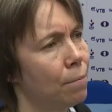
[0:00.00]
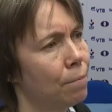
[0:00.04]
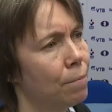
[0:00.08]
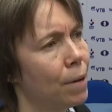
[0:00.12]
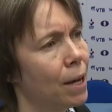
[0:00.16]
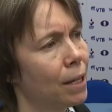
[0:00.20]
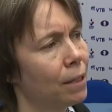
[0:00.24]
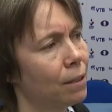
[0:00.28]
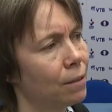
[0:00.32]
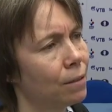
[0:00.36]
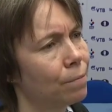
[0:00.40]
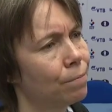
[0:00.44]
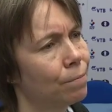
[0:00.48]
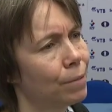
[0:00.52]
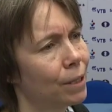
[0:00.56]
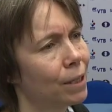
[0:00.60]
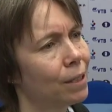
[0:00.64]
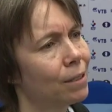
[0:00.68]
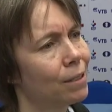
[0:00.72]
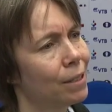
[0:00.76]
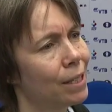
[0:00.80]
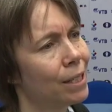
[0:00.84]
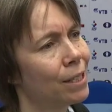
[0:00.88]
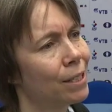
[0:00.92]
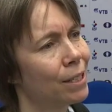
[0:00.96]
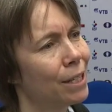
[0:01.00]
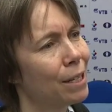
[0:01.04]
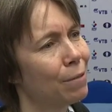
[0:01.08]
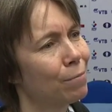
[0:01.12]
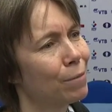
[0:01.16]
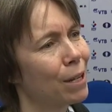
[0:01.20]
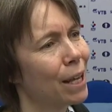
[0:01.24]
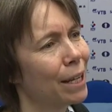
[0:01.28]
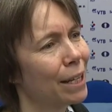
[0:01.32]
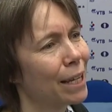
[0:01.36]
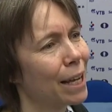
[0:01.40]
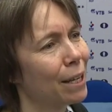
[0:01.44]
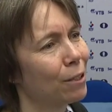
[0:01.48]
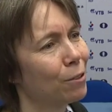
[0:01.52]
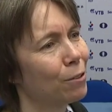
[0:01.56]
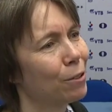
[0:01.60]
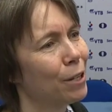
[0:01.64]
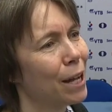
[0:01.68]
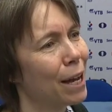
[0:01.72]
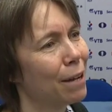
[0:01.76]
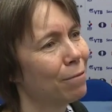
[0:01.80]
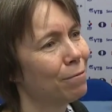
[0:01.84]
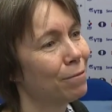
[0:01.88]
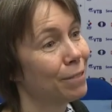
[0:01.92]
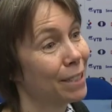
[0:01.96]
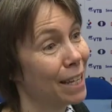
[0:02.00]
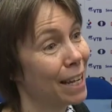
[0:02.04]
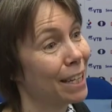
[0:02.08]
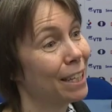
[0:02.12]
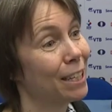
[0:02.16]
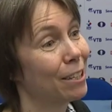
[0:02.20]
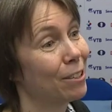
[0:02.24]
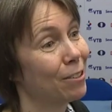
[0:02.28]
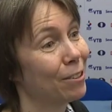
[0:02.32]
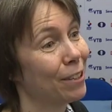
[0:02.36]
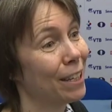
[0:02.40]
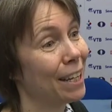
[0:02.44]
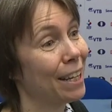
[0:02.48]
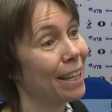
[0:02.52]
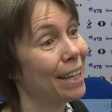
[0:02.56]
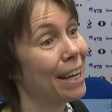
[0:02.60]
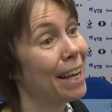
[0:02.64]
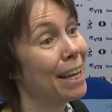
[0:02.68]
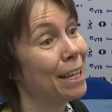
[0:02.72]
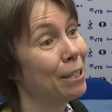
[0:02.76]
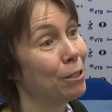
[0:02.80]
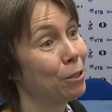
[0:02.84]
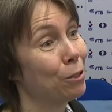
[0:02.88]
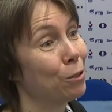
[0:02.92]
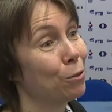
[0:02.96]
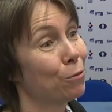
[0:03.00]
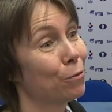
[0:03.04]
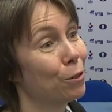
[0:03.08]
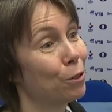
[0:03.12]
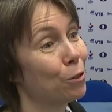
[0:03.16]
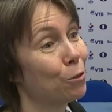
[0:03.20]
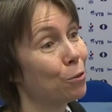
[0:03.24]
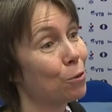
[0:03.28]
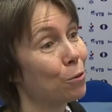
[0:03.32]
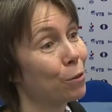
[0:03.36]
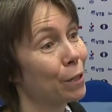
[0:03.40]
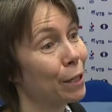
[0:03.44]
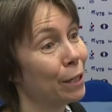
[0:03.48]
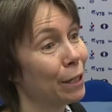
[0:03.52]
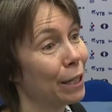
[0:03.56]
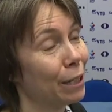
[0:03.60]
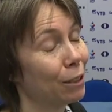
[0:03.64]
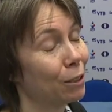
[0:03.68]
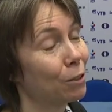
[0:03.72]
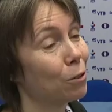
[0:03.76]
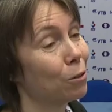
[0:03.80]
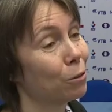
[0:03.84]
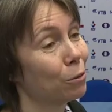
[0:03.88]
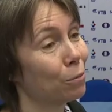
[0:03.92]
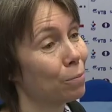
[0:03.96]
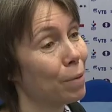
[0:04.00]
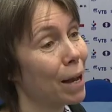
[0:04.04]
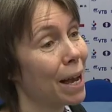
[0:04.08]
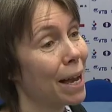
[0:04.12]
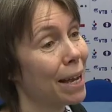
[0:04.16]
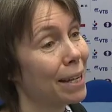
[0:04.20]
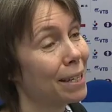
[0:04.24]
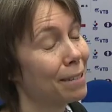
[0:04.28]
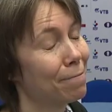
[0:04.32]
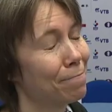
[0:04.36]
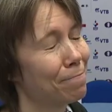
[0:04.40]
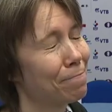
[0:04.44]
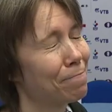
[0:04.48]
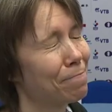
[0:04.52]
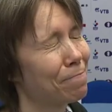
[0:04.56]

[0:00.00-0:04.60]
But it seemed like I could have taken on a2 with the rook and then gone back.